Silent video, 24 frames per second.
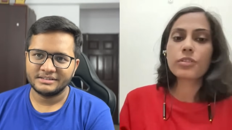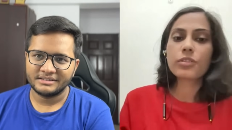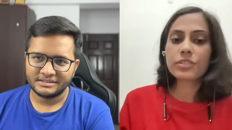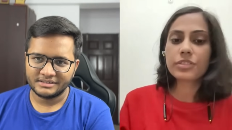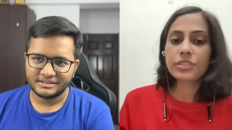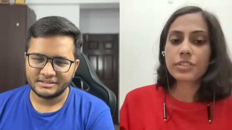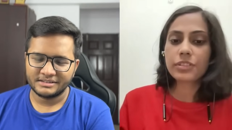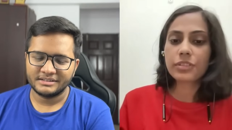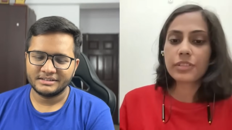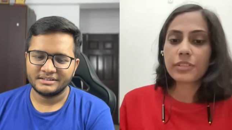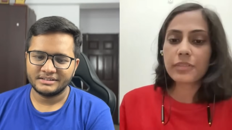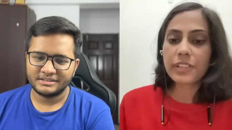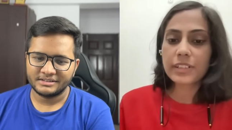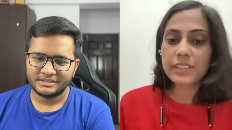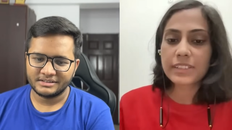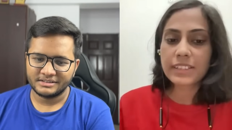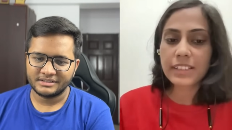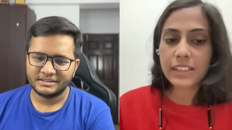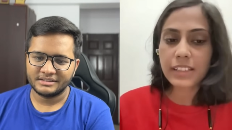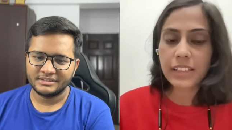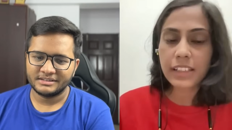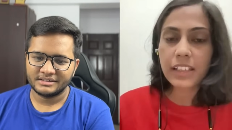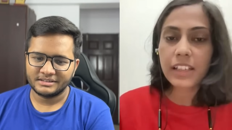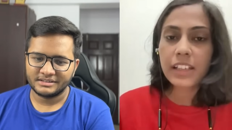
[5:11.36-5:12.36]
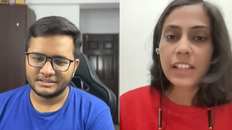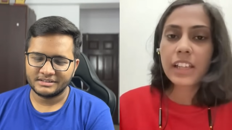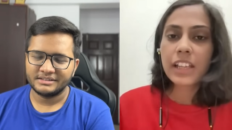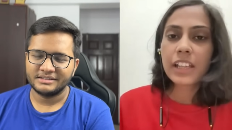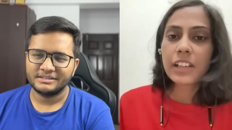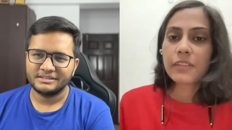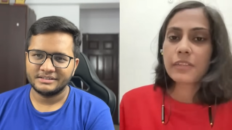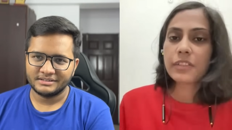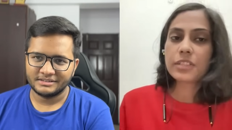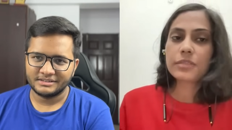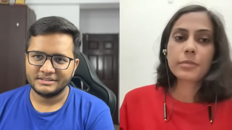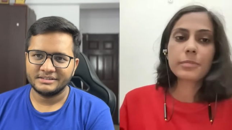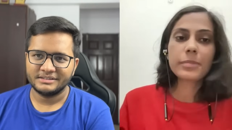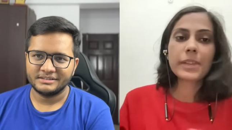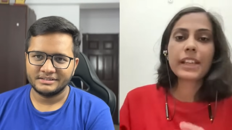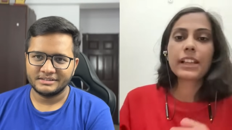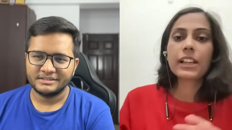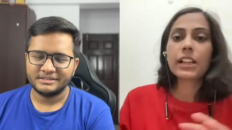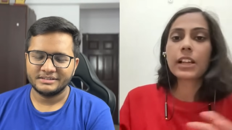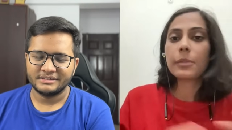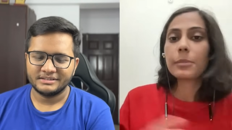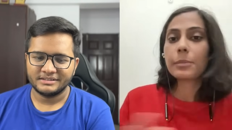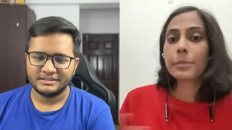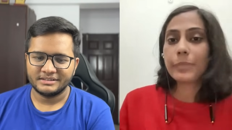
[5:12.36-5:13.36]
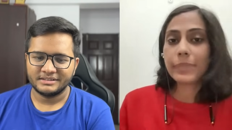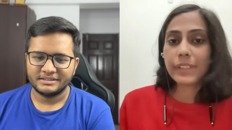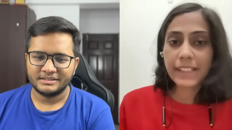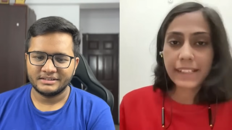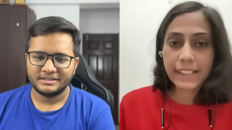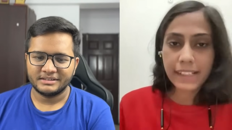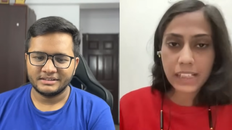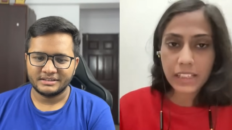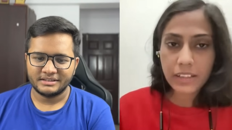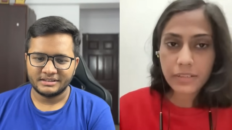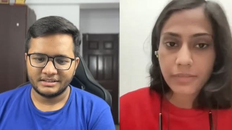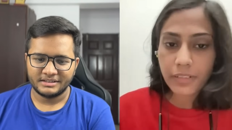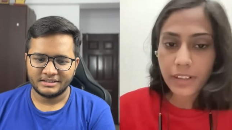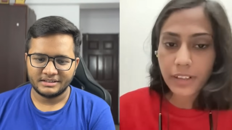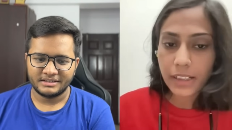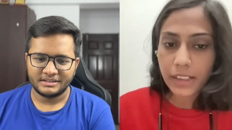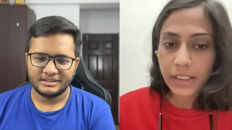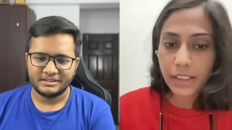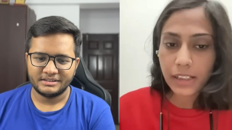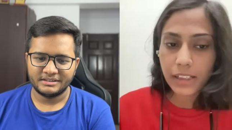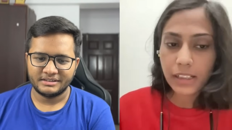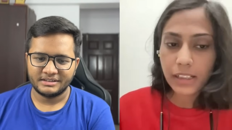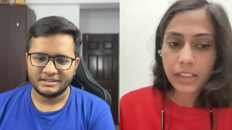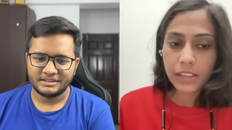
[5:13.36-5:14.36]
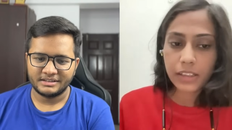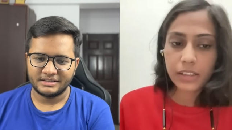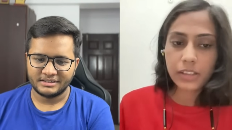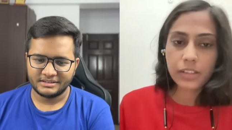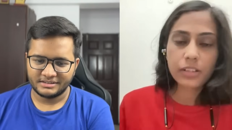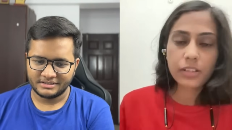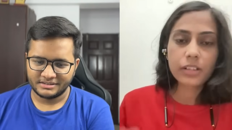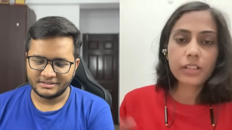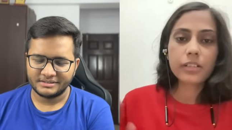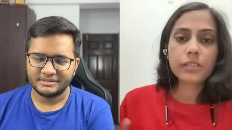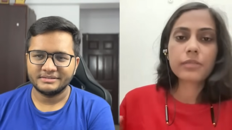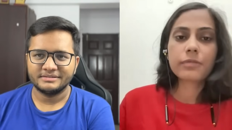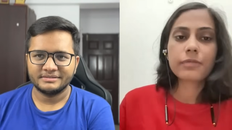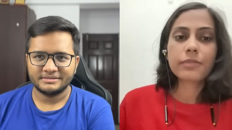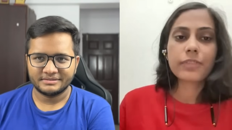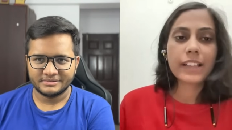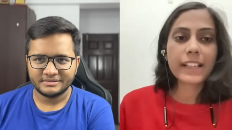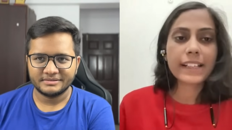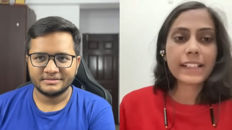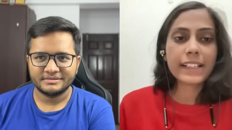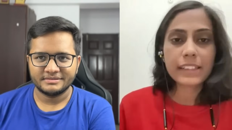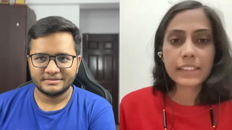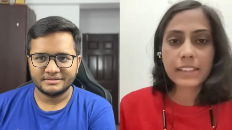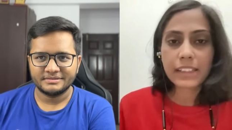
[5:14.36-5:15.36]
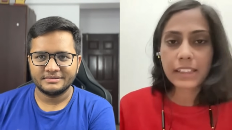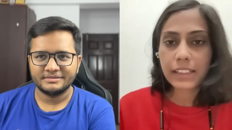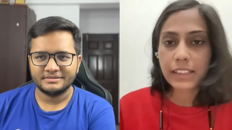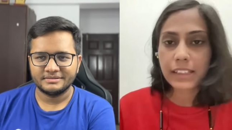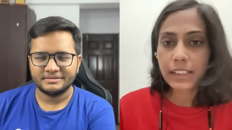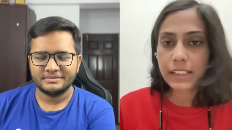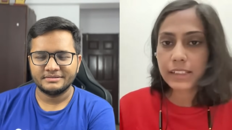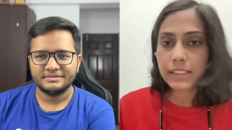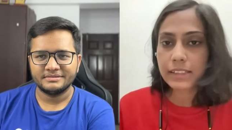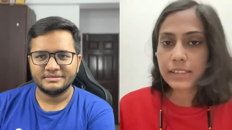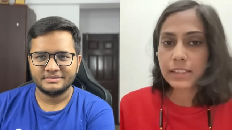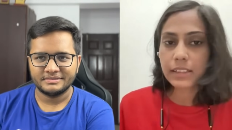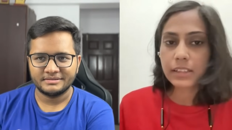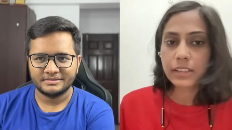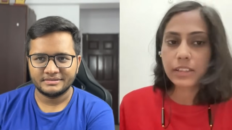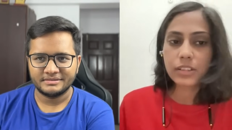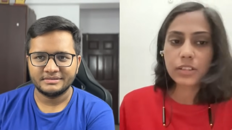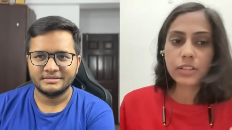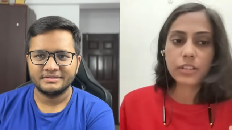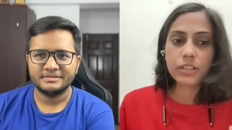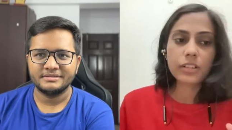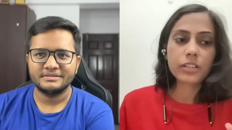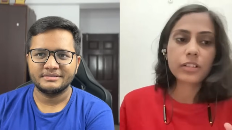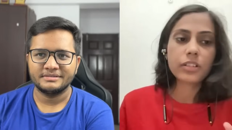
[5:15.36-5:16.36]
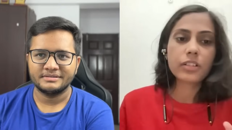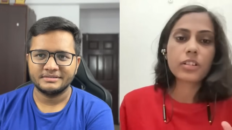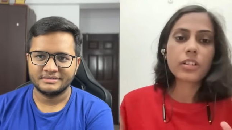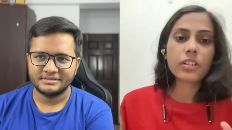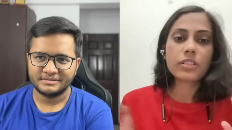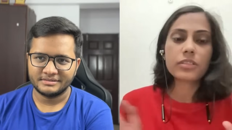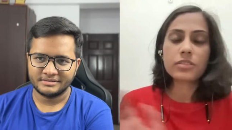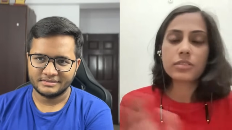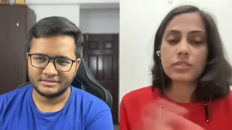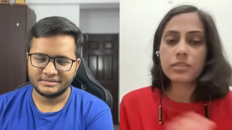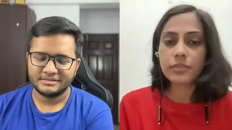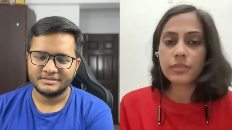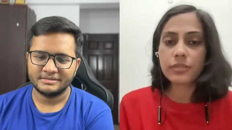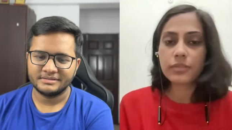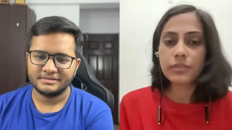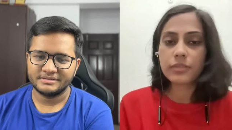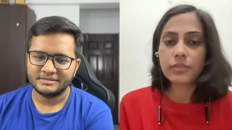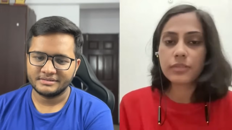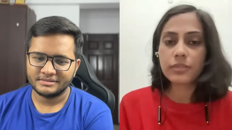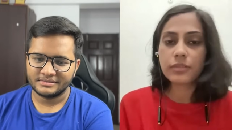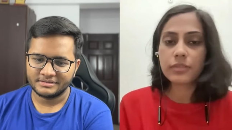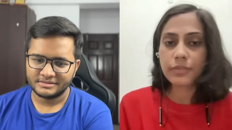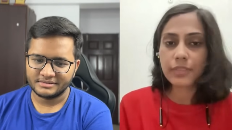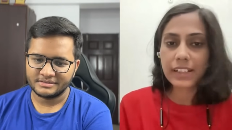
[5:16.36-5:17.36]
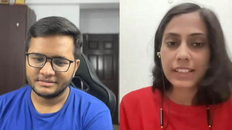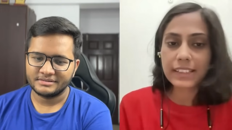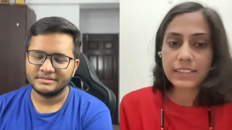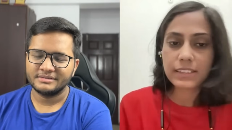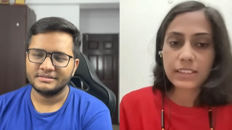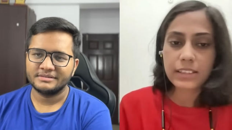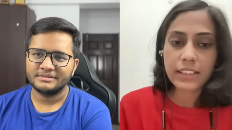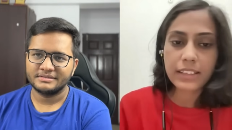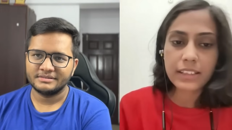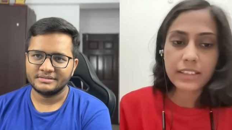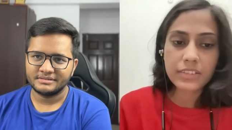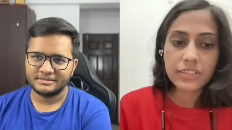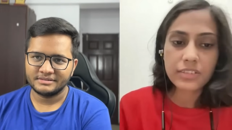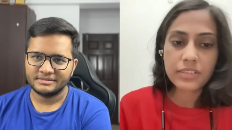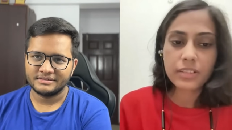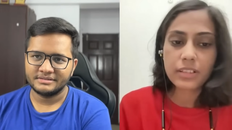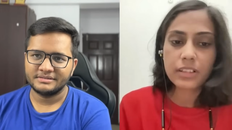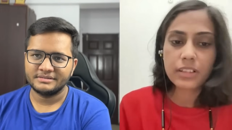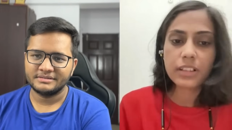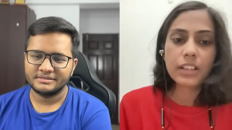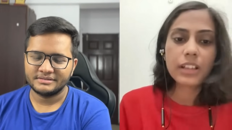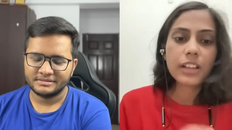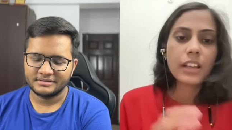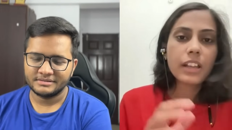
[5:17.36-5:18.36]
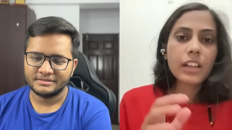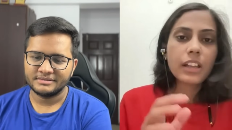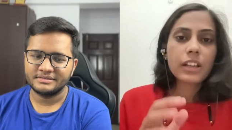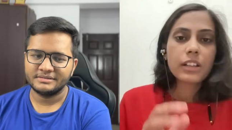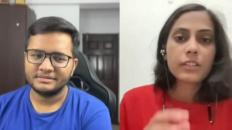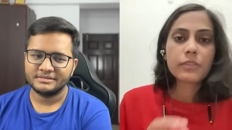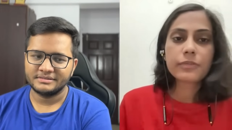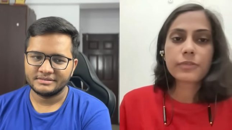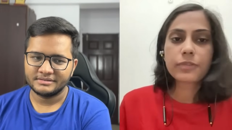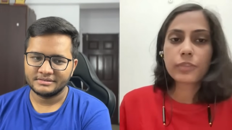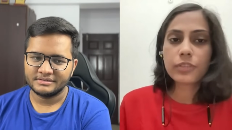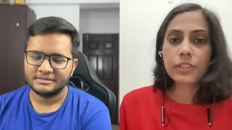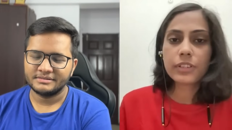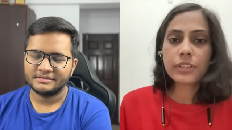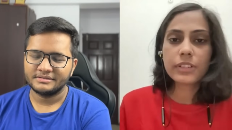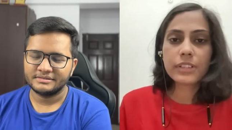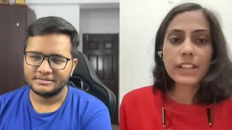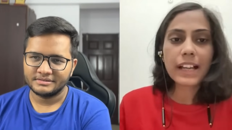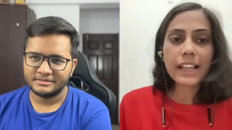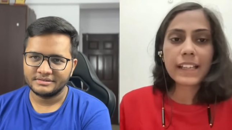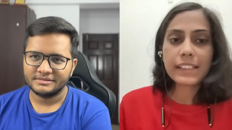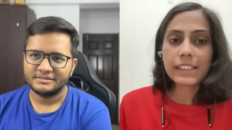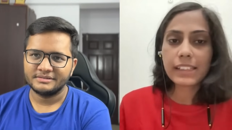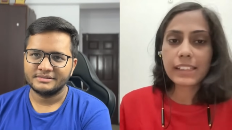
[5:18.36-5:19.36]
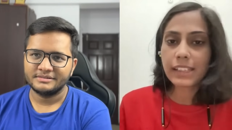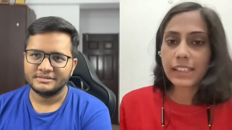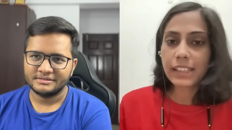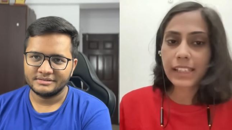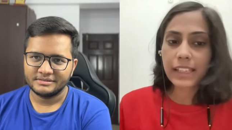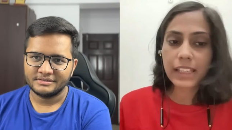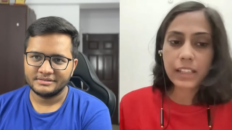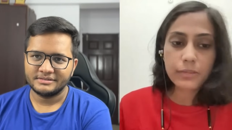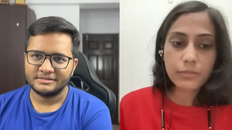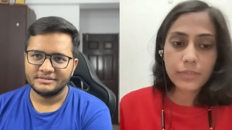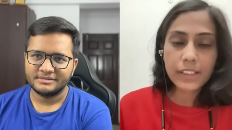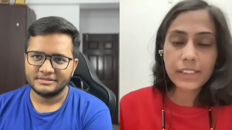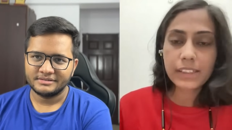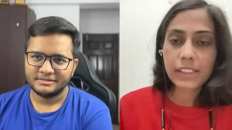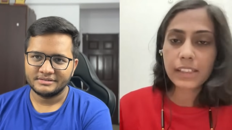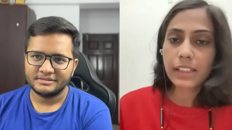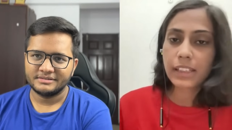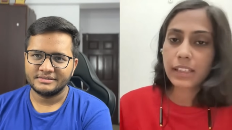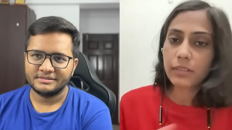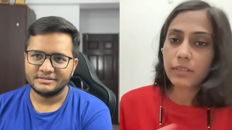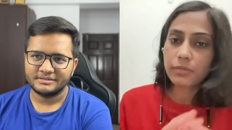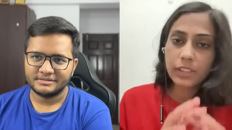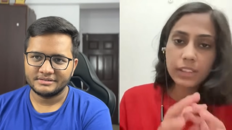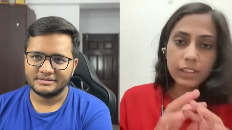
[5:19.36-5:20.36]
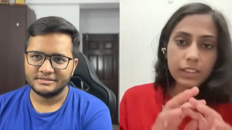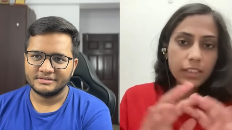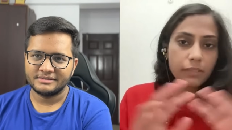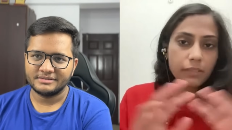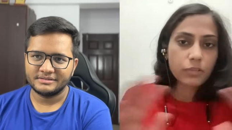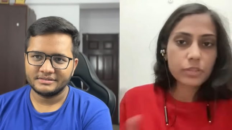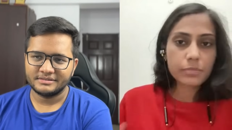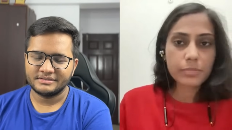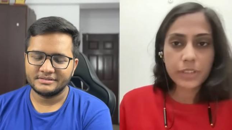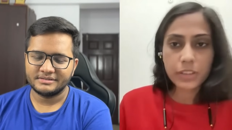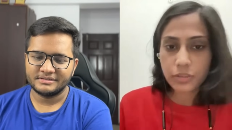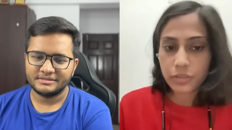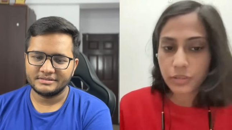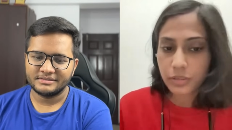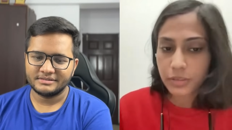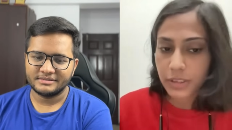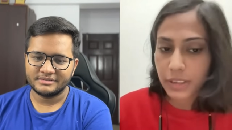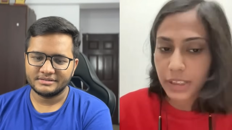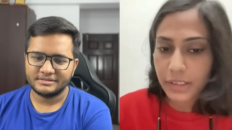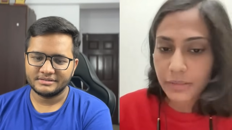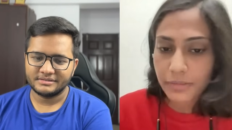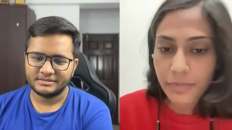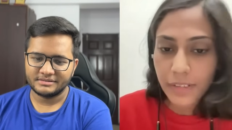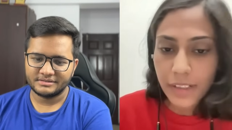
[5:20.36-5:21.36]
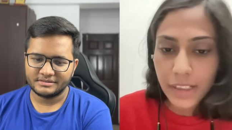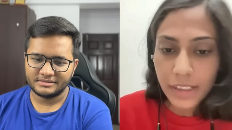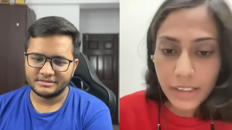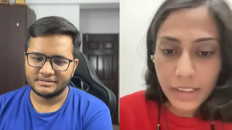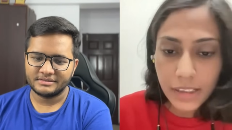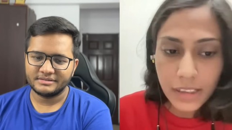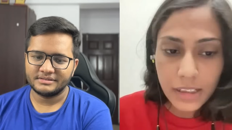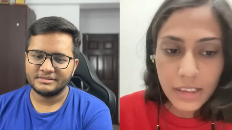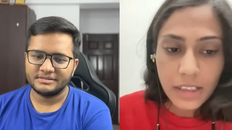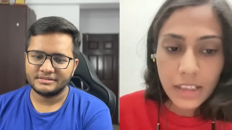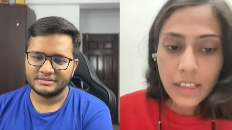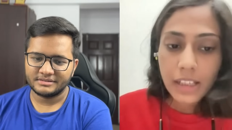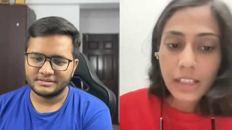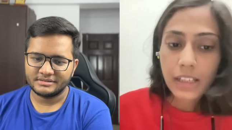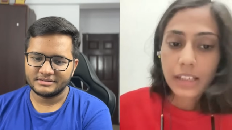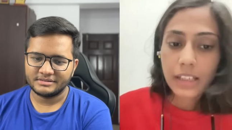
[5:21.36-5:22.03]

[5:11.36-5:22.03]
Speaker 1: host university, which would be completely funded. Your flight tickets, your cost of residential, food, dining, everything, everything would be totally funded.